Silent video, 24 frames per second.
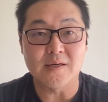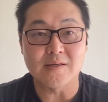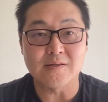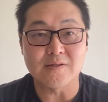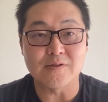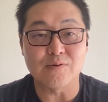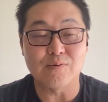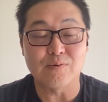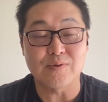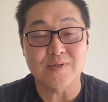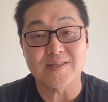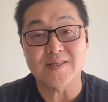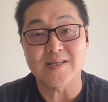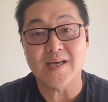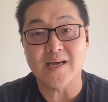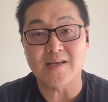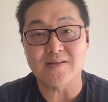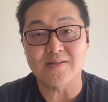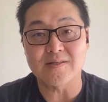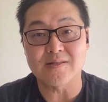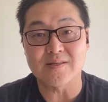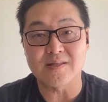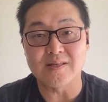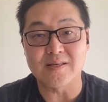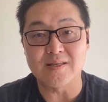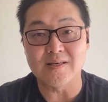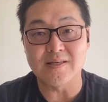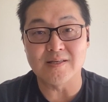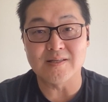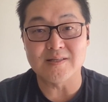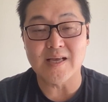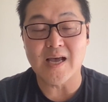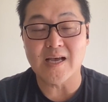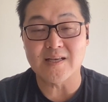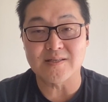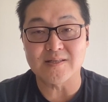to assess the
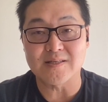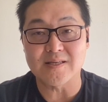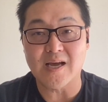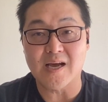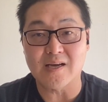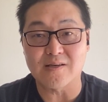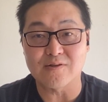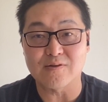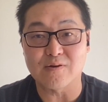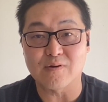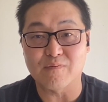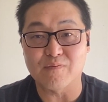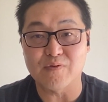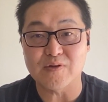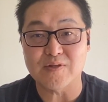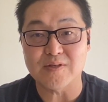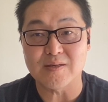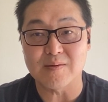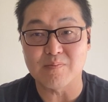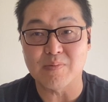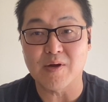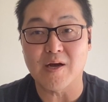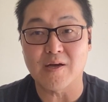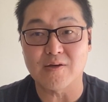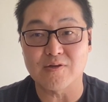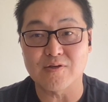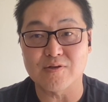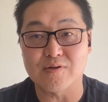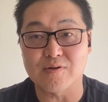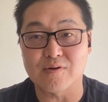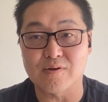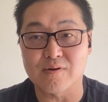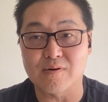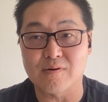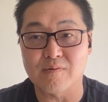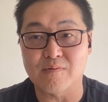SaaS attack surface and
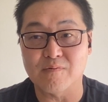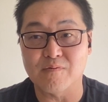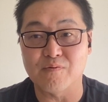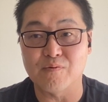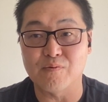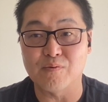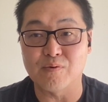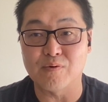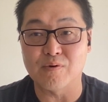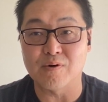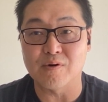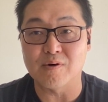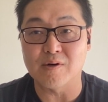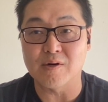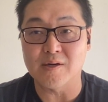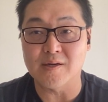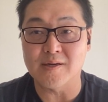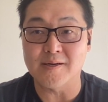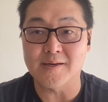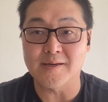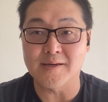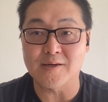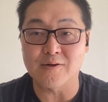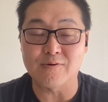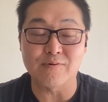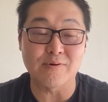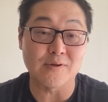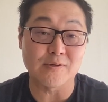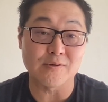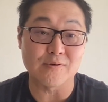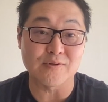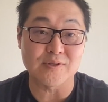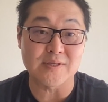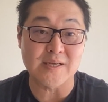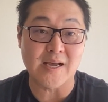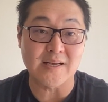posture for
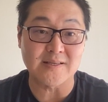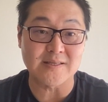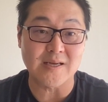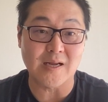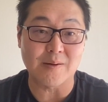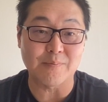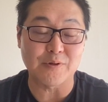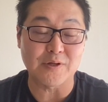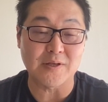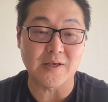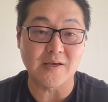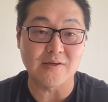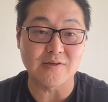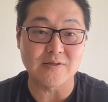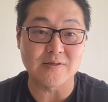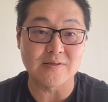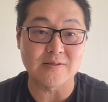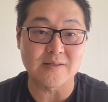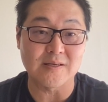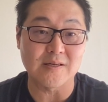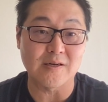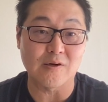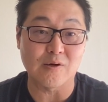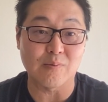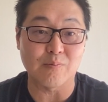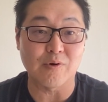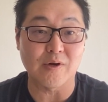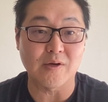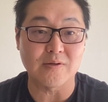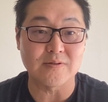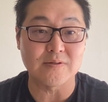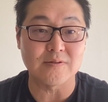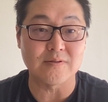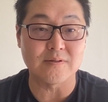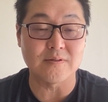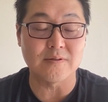critical SaaS applications that
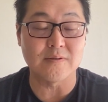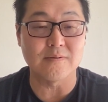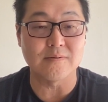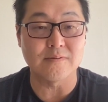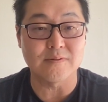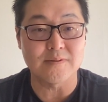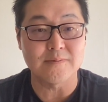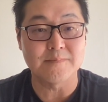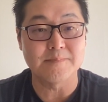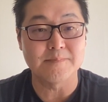enterprises use.